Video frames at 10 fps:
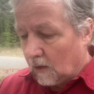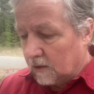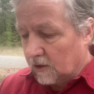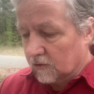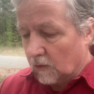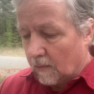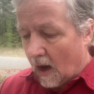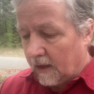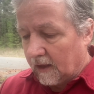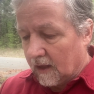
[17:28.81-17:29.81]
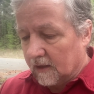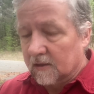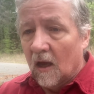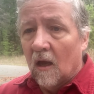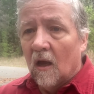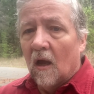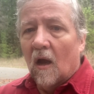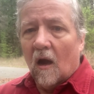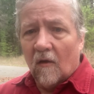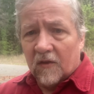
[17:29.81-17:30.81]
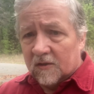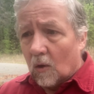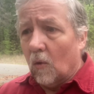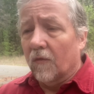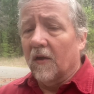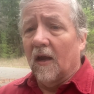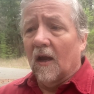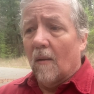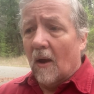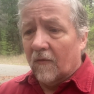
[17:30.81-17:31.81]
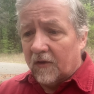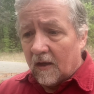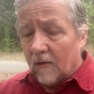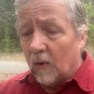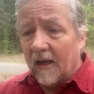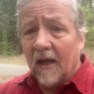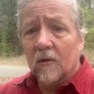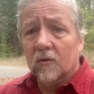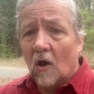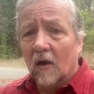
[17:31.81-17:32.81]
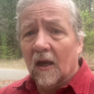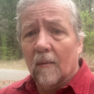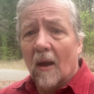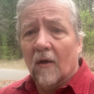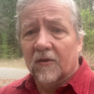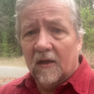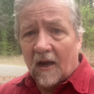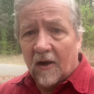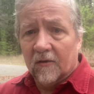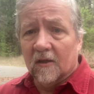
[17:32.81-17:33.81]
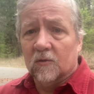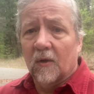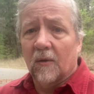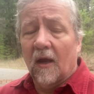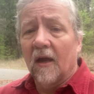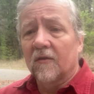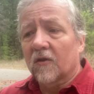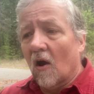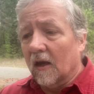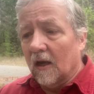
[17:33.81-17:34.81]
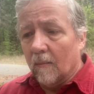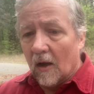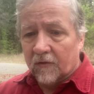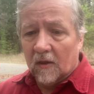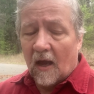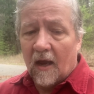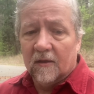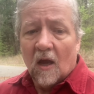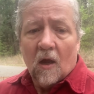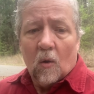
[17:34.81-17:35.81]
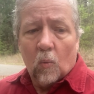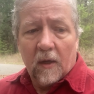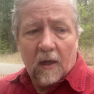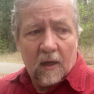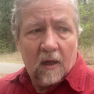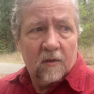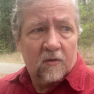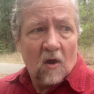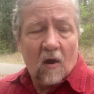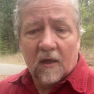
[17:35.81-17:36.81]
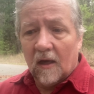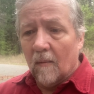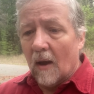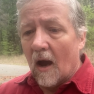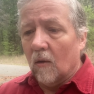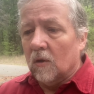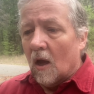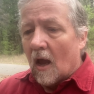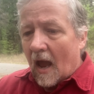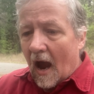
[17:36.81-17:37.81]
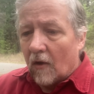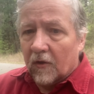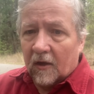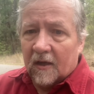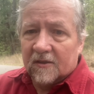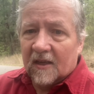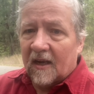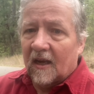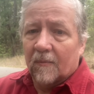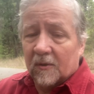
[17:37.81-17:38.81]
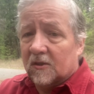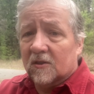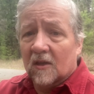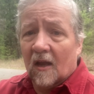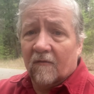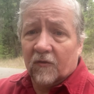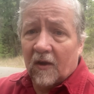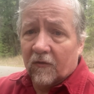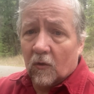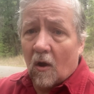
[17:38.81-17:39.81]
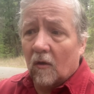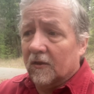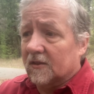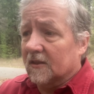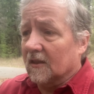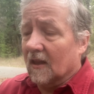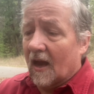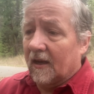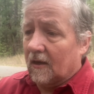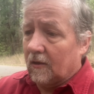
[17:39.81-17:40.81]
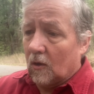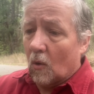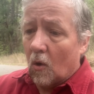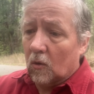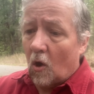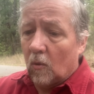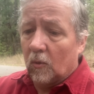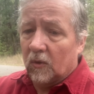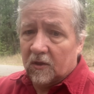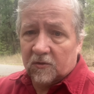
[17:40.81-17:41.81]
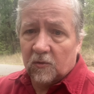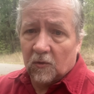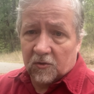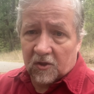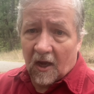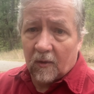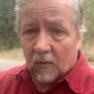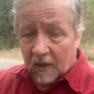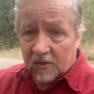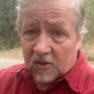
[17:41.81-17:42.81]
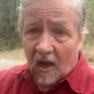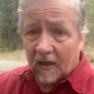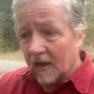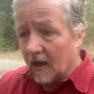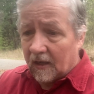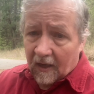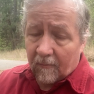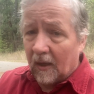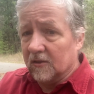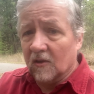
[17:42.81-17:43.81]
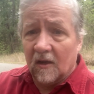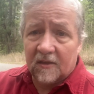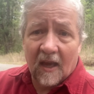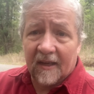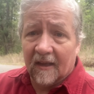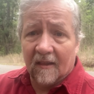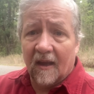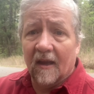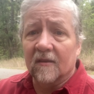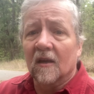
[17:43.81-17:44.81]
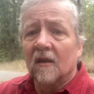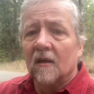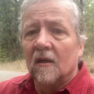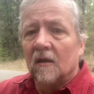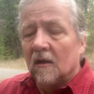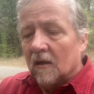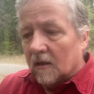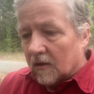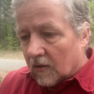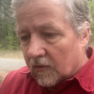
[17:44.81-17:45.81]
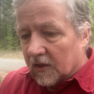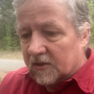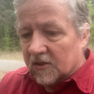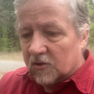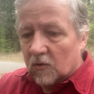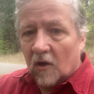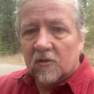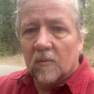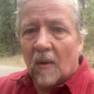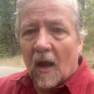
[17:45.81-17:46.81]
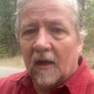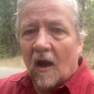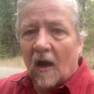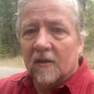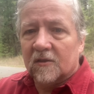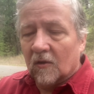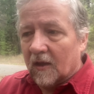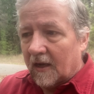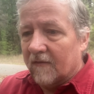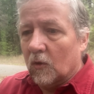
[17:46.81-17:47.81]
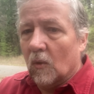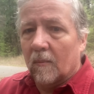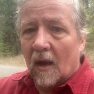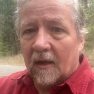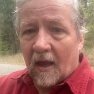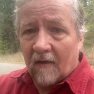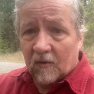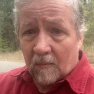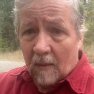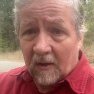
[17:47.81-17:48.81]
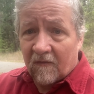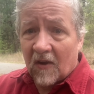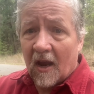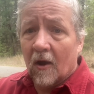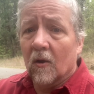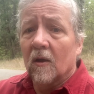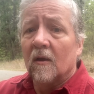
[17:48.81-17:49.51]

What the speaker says: just reminding us of this whole thing about we end talking about the inheritance. We end talking about the land. We end talking about how they're going to set it up. It's just not a free-for-all. This isn't like, Oklahoma with the Sooner State where they shot a gun and everybody started taking land. This is structured by God so that everyone it might be fair,